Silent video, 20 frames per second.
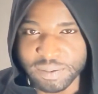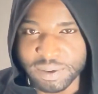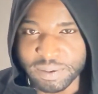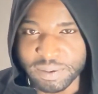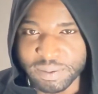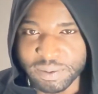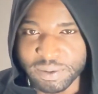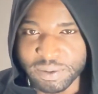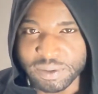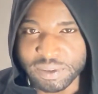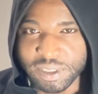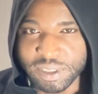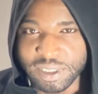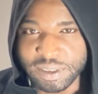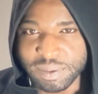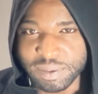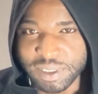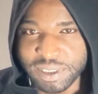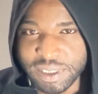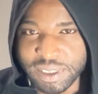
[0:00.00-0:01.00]
I'm going to
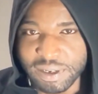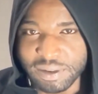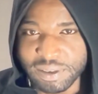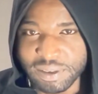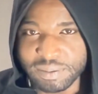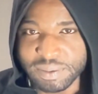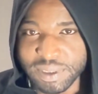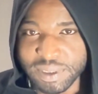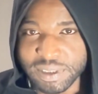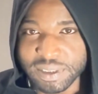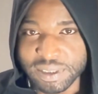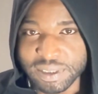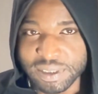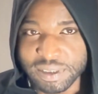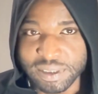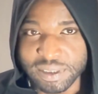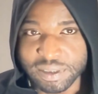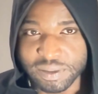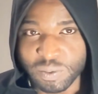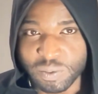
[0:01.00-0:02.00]
dim it down a bit.
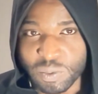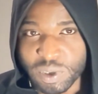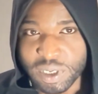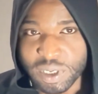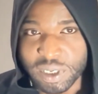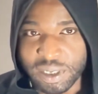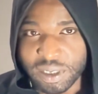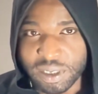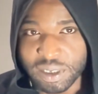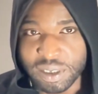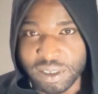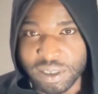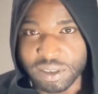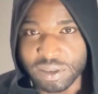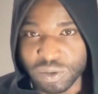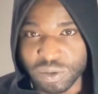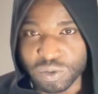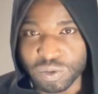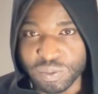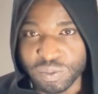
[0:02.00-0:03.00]
It's way
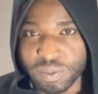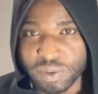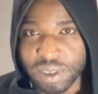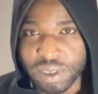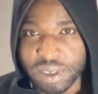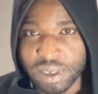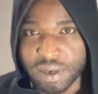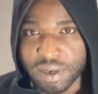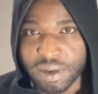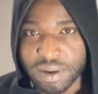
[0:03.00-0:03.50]
too bright.